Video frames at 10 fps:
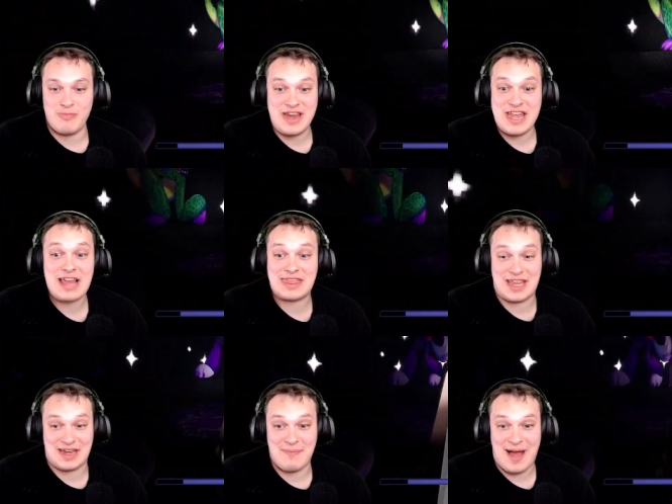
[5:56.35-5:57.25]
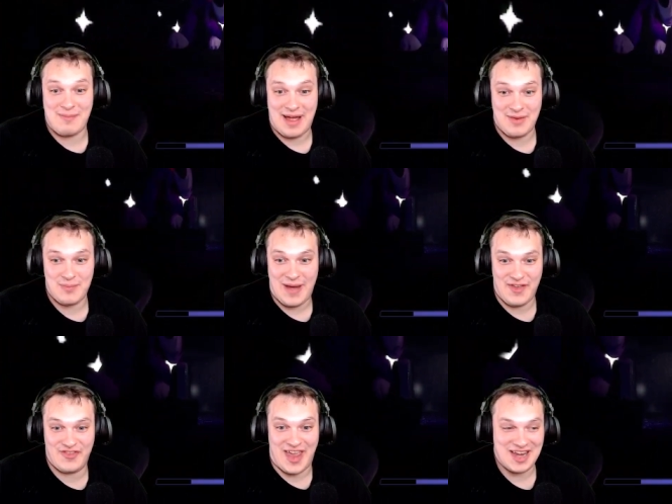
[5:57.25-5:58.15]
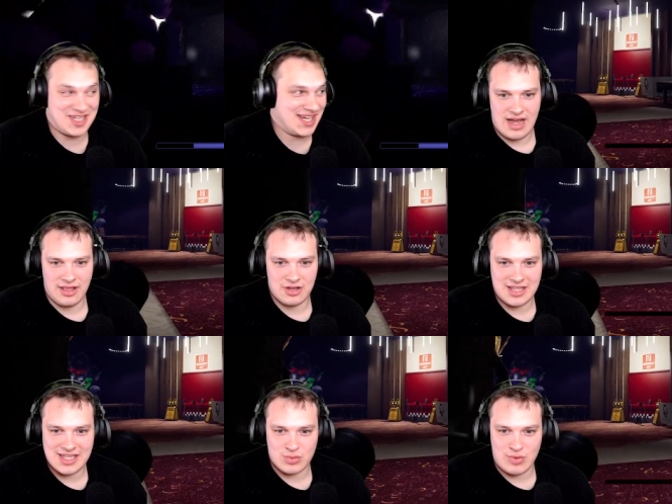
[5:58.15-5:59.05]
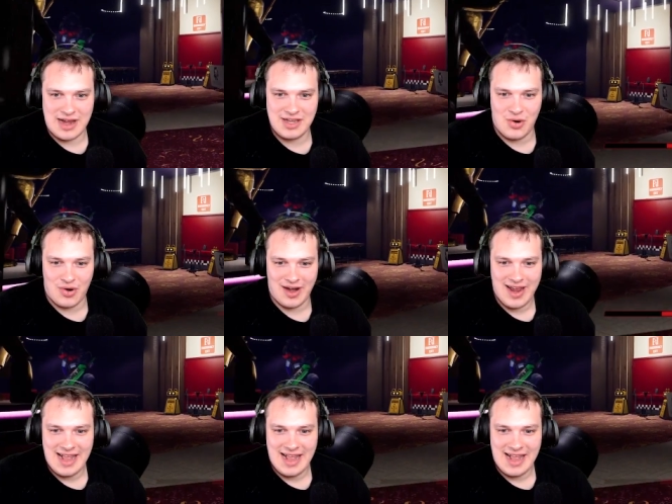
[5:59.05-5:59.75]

me nothing about my my fate. I looked at this red door.